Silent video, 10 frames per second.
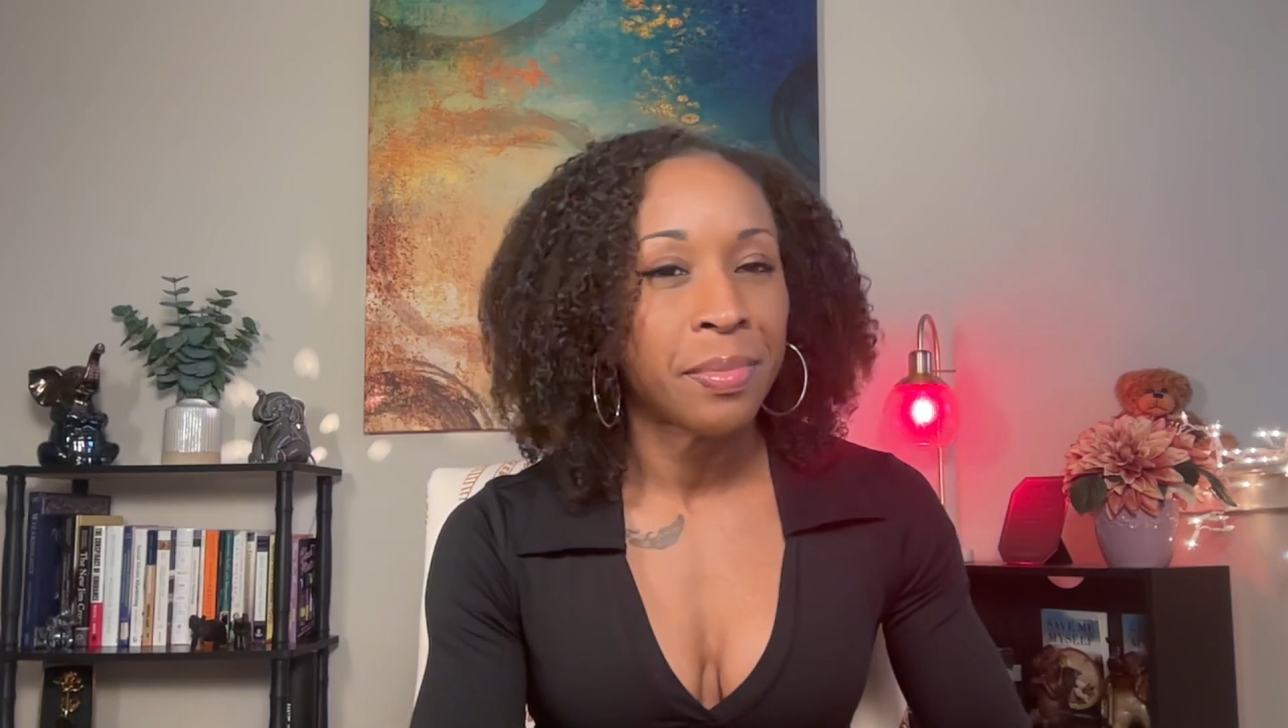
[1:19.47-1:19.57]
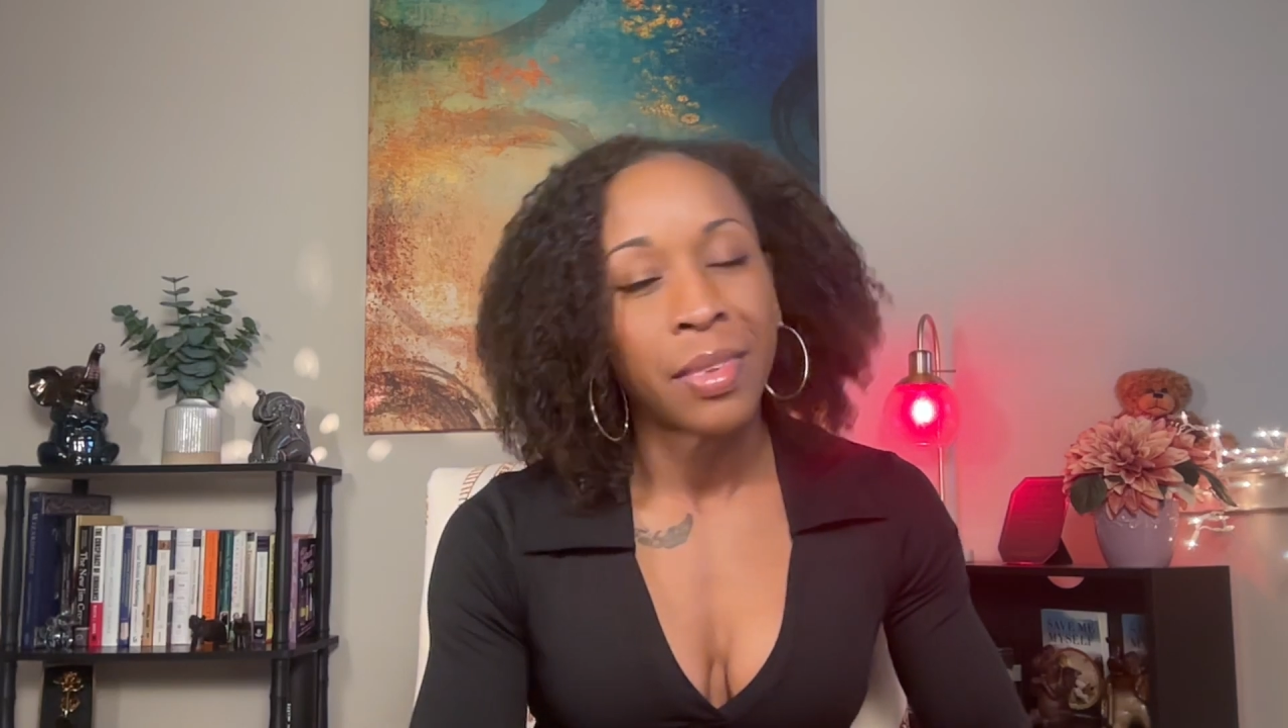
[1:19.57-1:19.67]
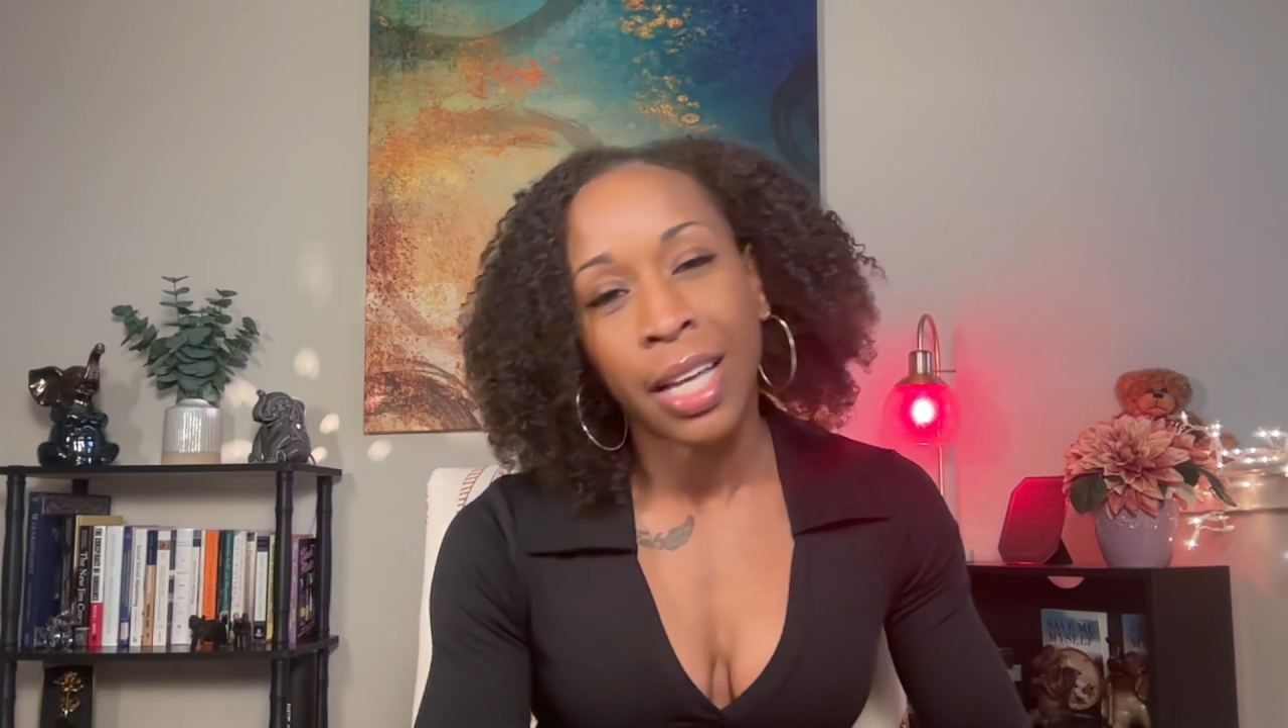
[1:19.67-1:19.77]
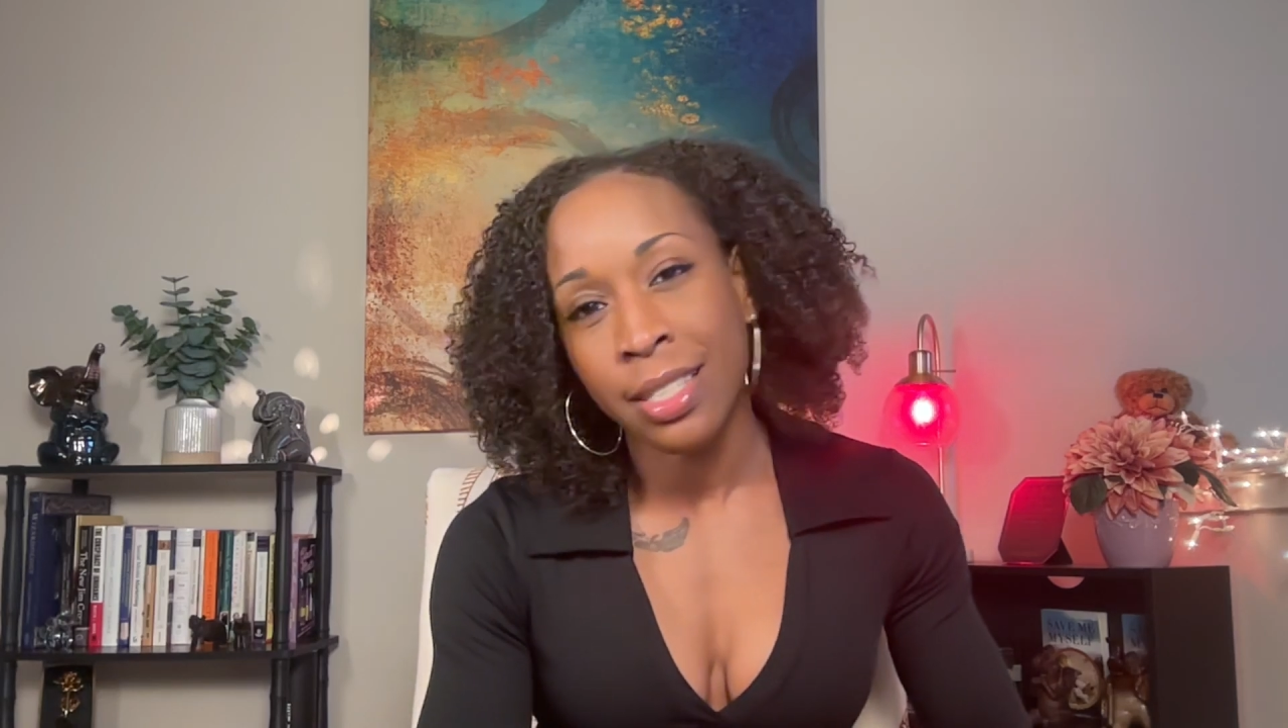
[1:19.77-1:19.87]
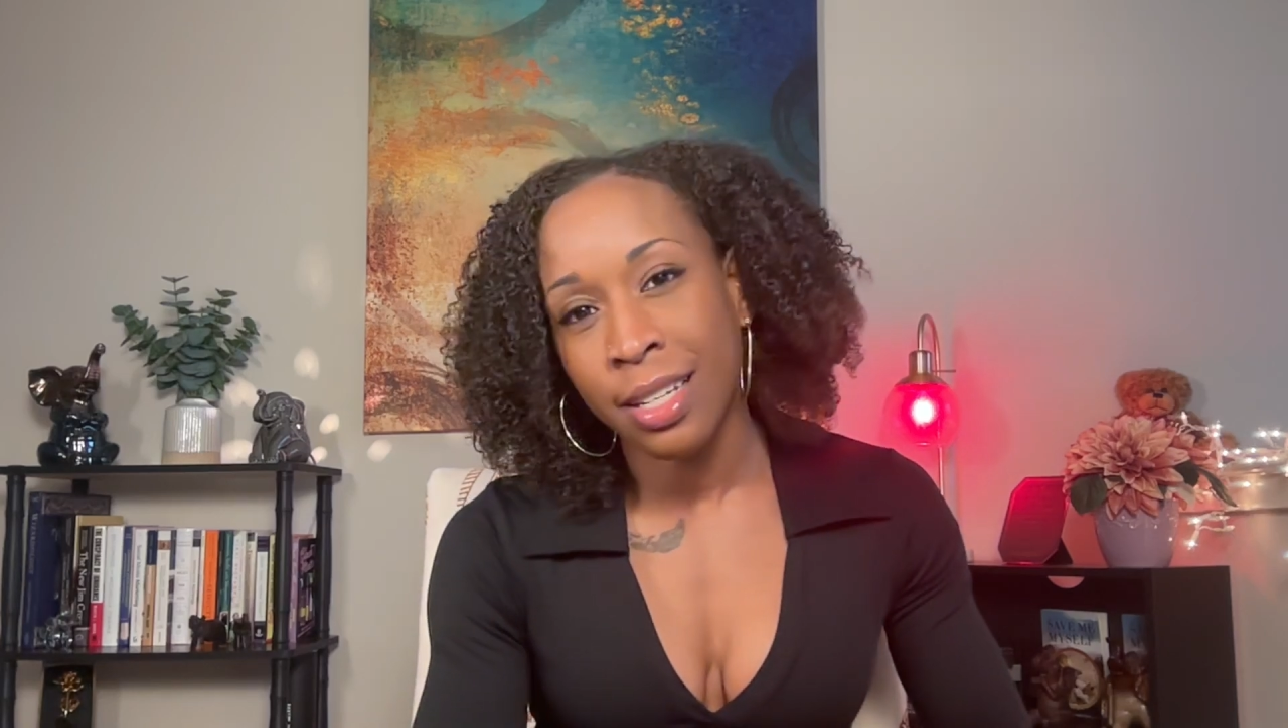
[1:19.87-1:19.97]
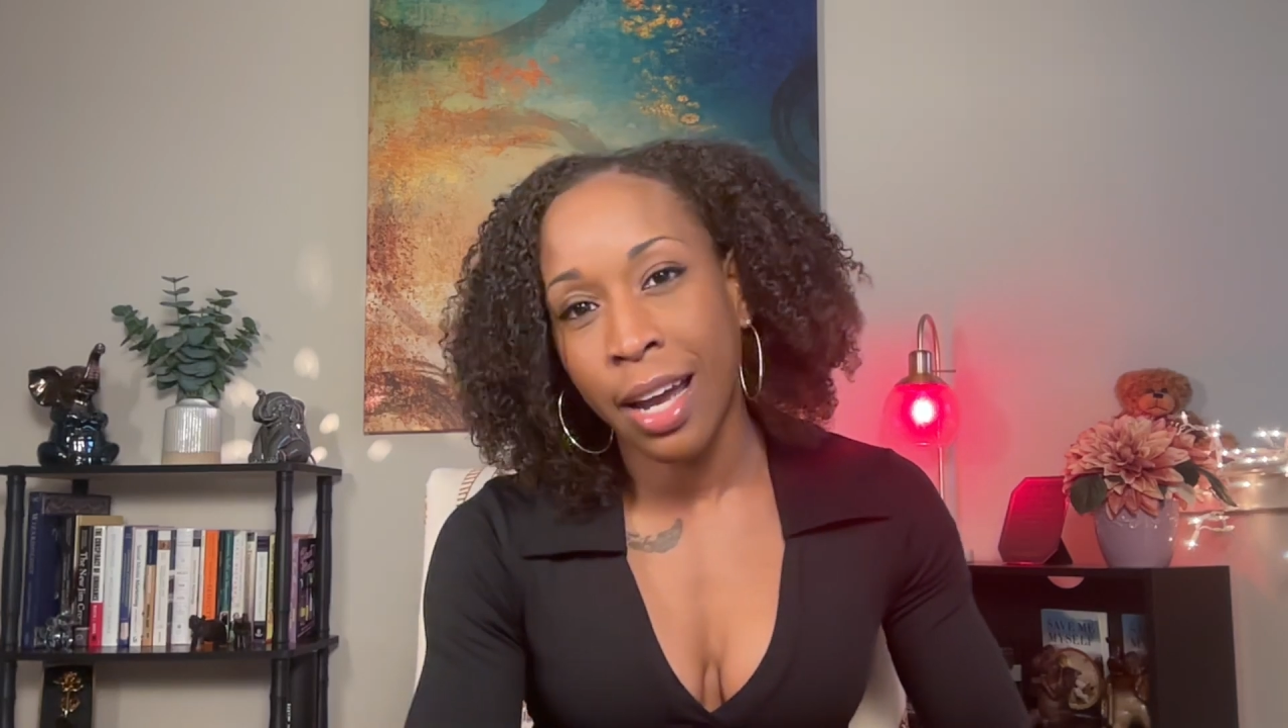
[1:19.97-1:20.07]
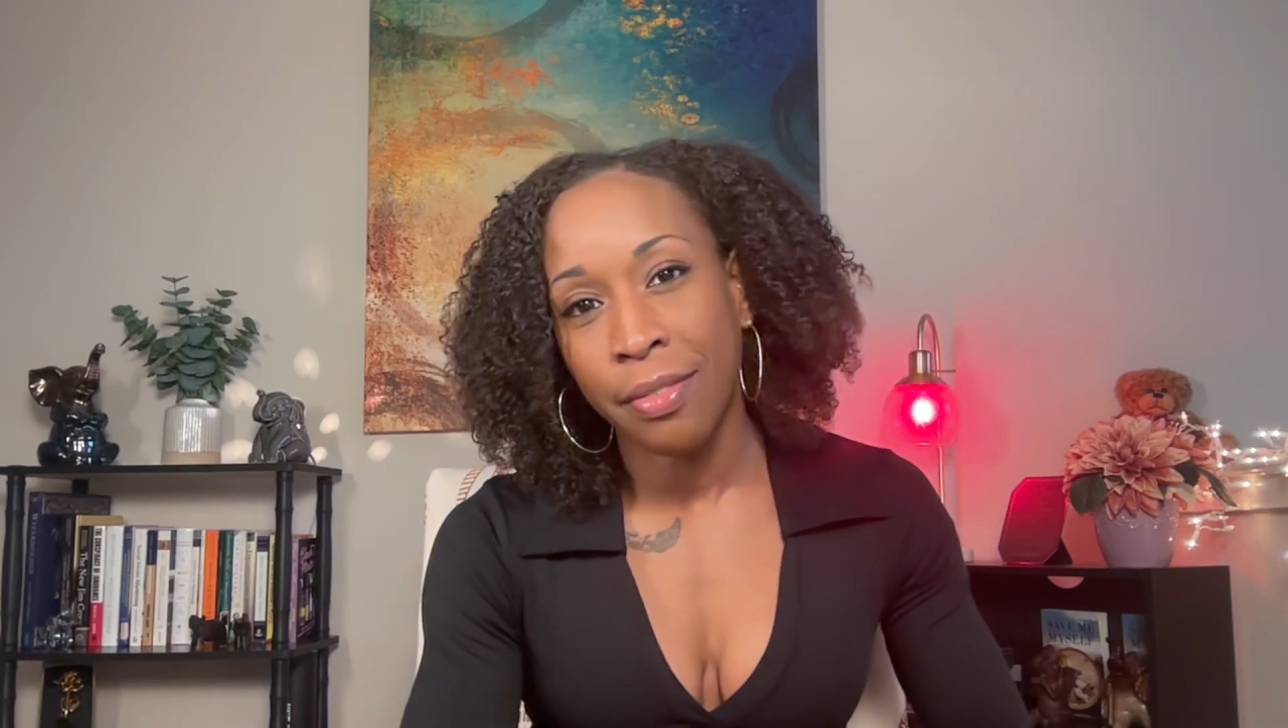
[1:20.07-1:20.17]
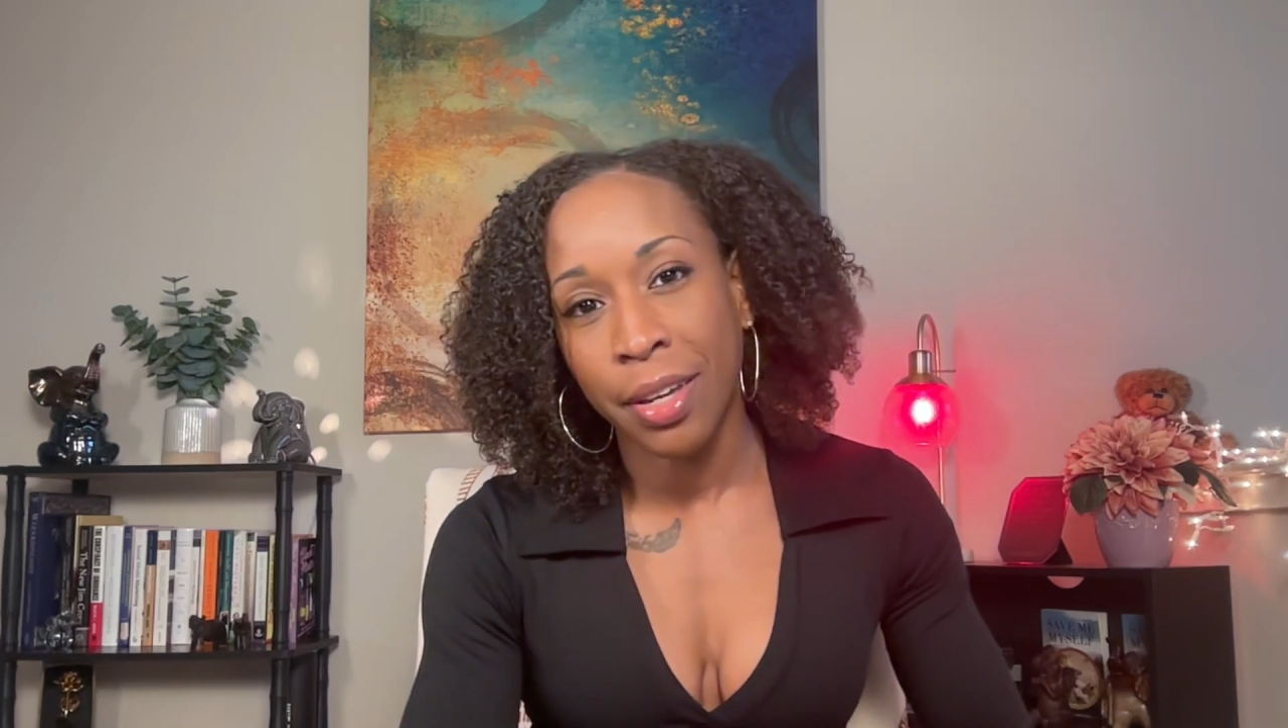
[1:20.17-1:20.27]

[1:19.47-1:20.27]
Let's dive